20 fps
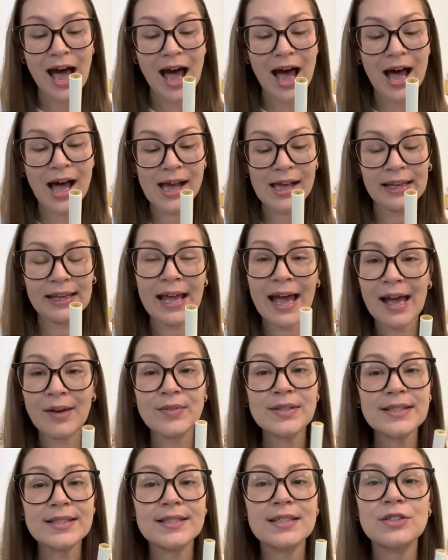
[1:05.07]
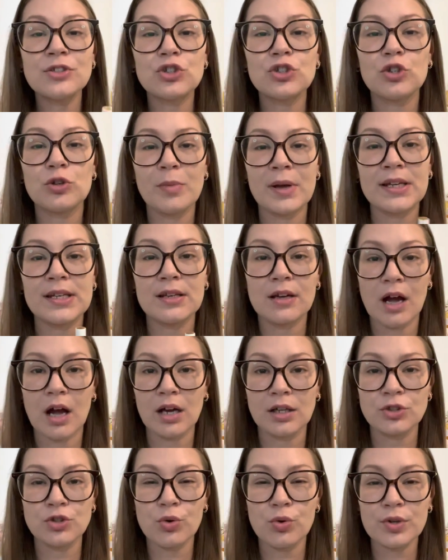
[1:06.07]
I haven't seen too many
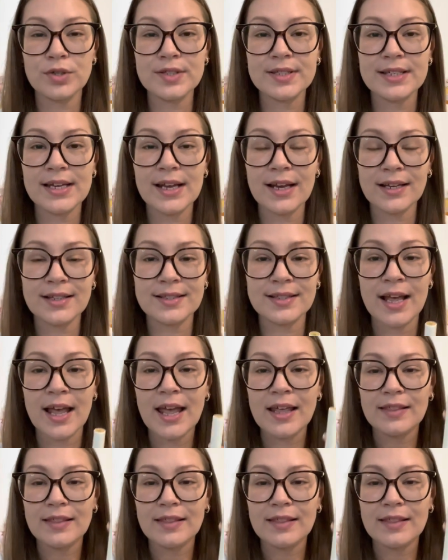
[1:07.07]
contour sticks